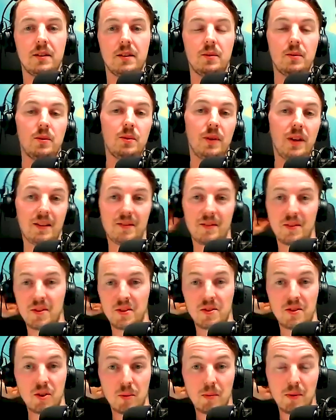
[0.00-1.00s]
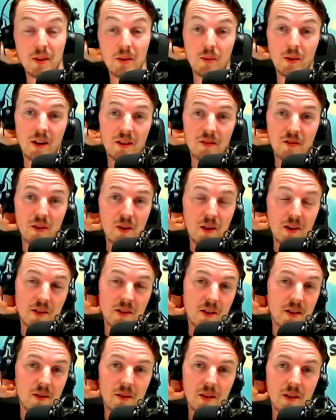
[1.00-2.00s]
Will we have to just double the
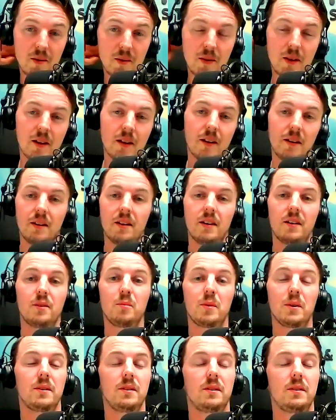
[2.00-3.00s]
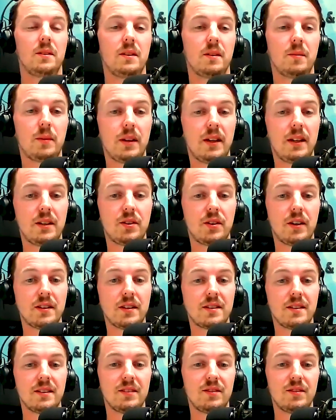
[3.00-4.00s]
workforce or what? I don't know, but it'd be
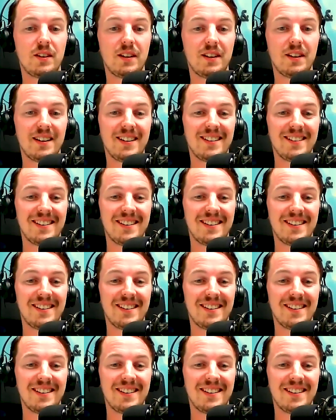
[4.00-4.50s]
interesting to find out.